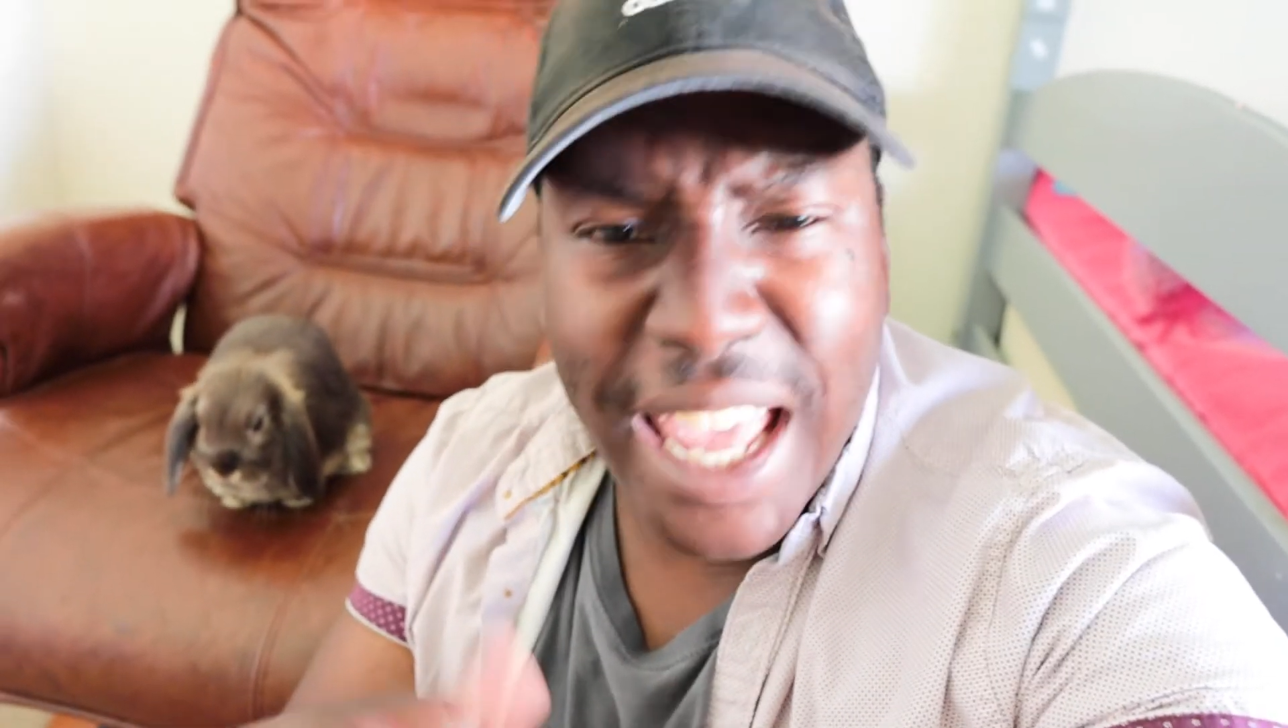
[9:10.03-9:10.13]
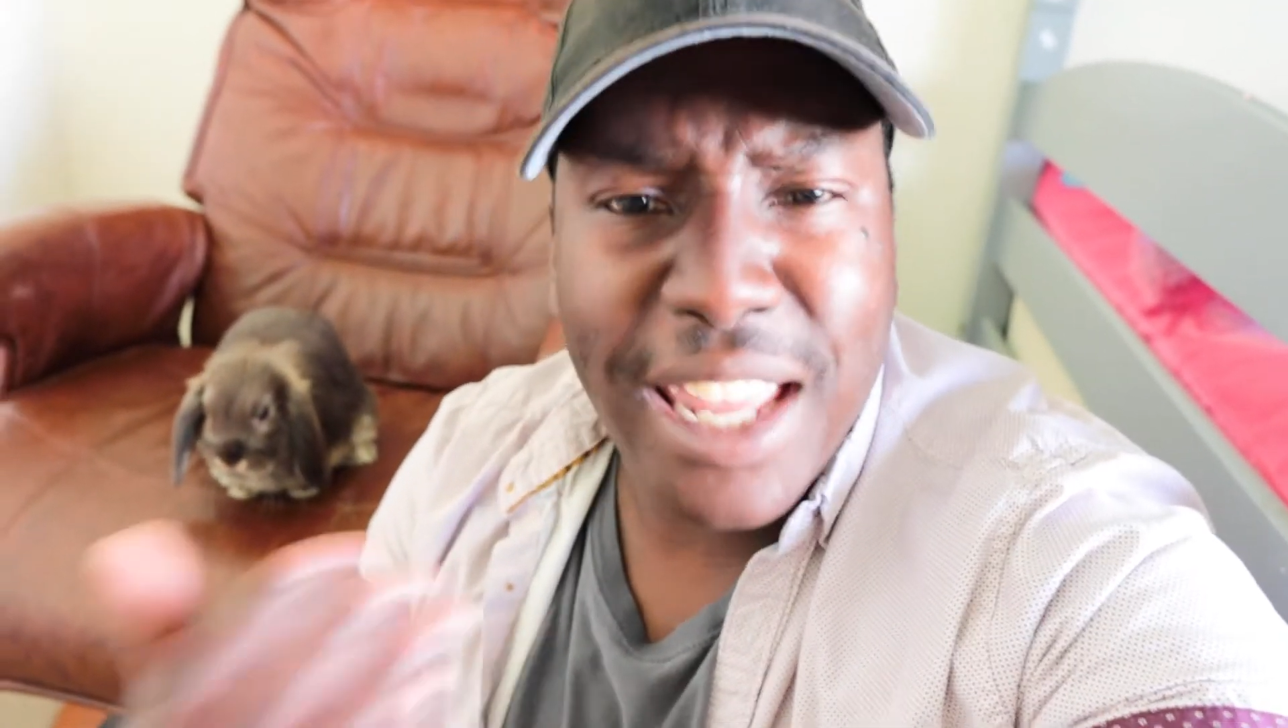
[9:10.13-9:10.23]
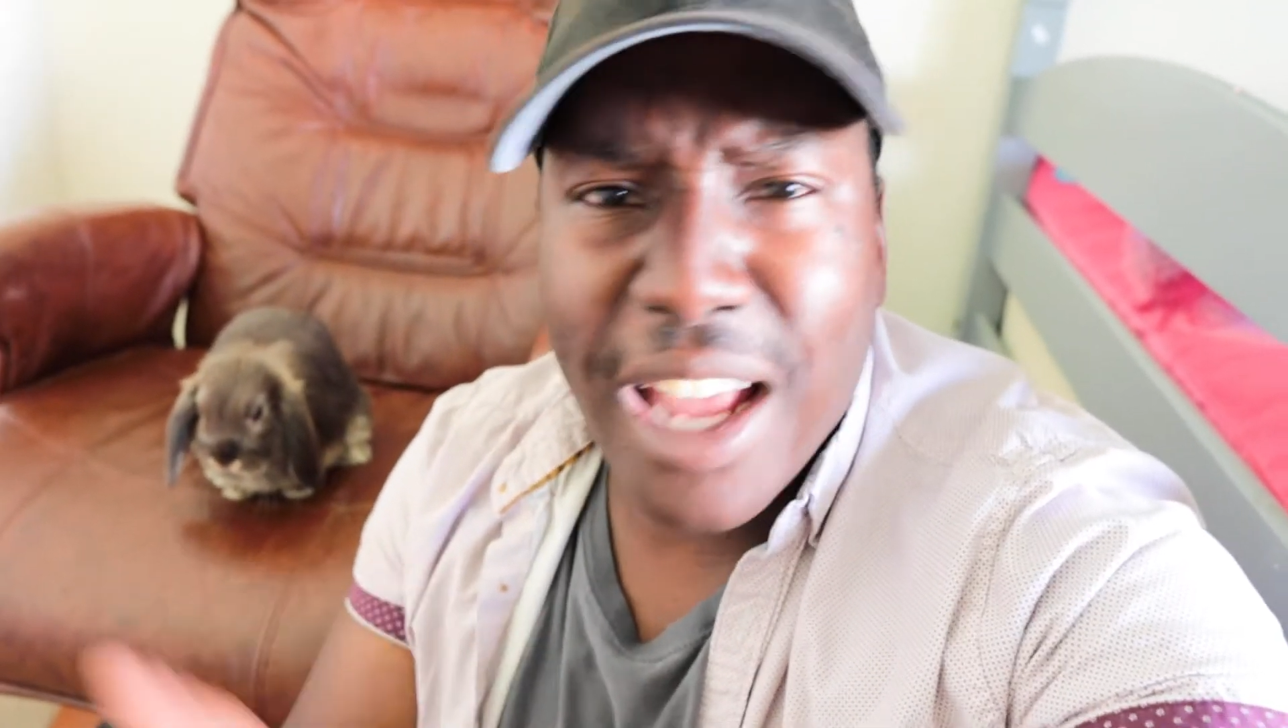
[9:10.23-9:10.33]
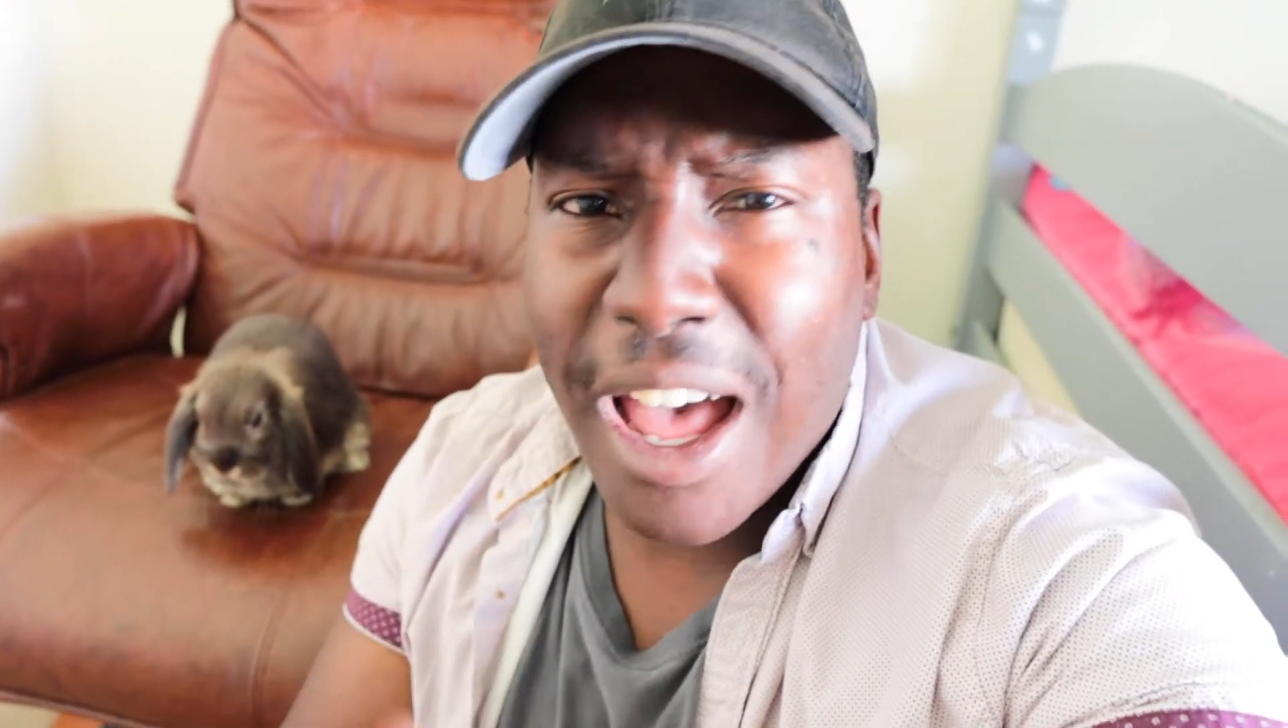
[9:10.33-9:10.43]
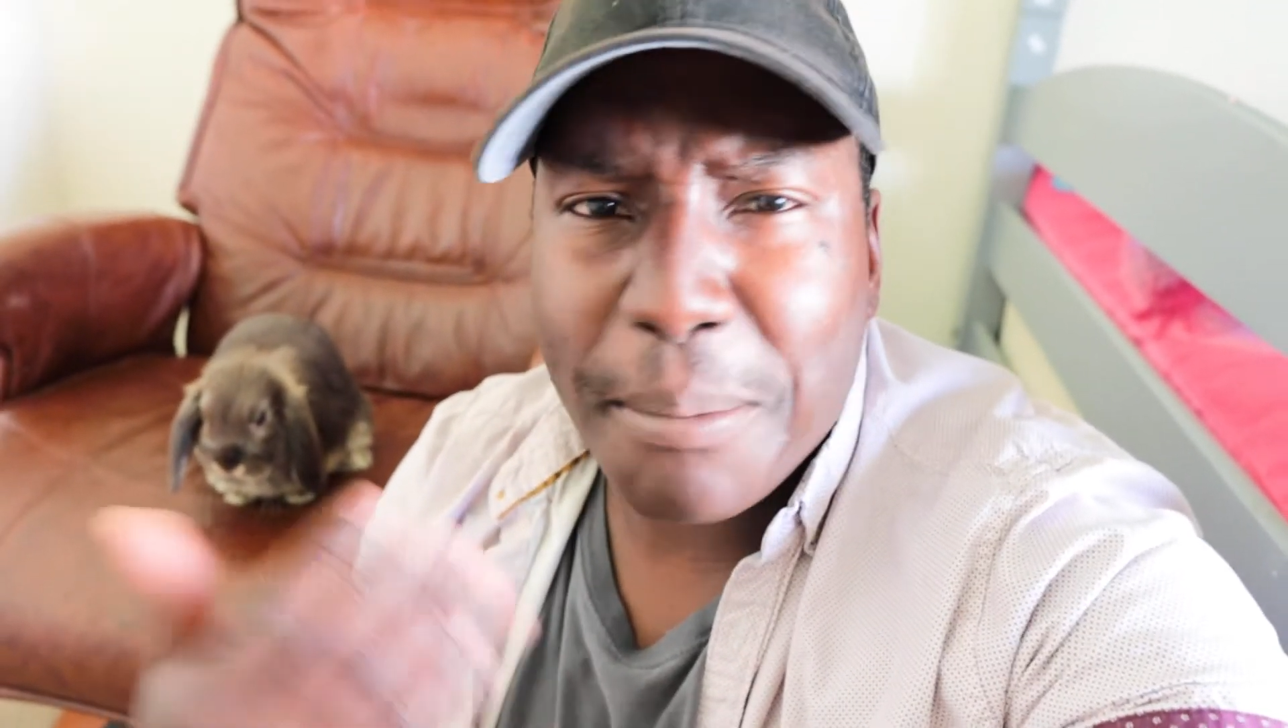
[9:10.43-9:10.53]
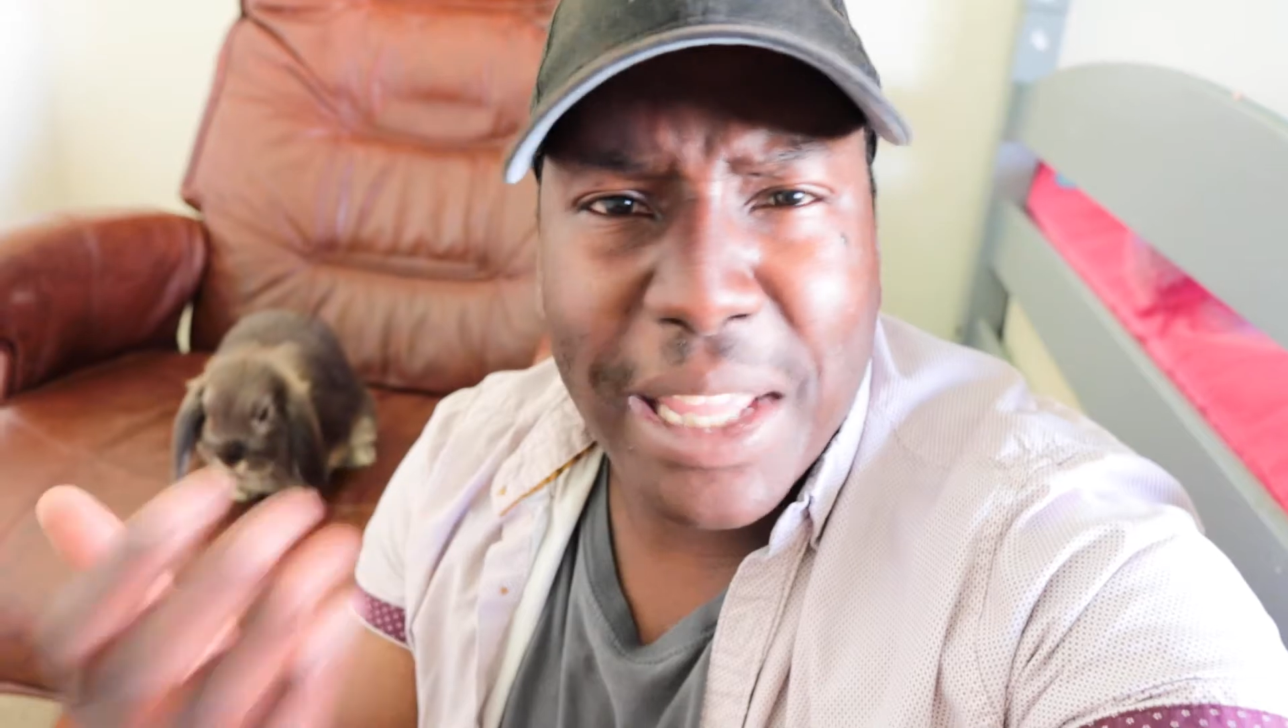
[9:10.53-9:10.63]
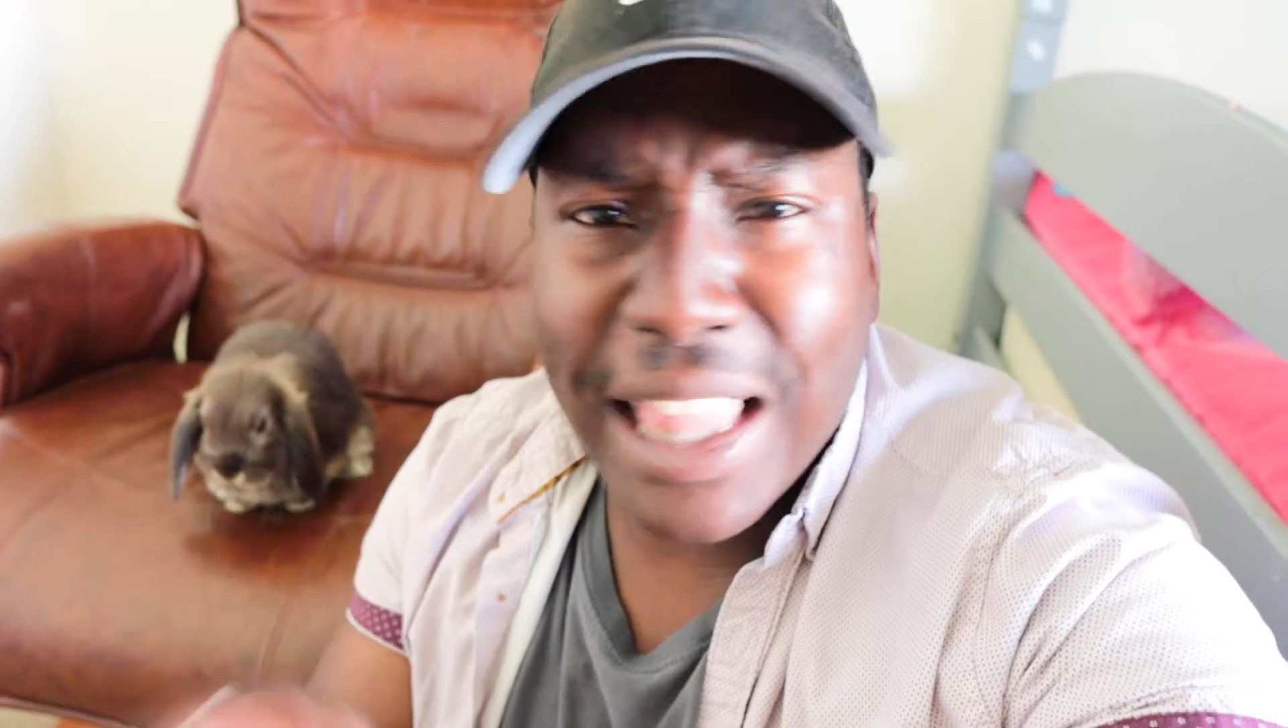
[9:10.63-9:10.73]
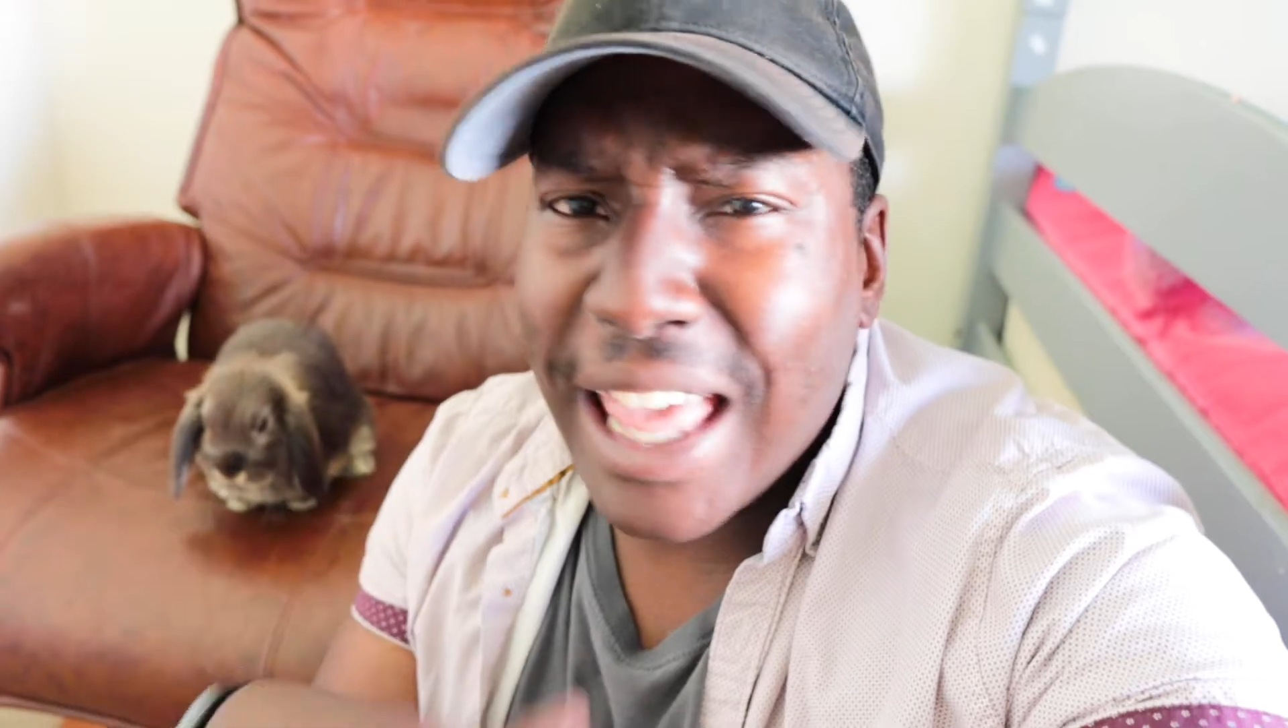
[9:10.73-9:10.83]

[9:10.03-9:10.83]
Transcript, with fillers: Laying on me,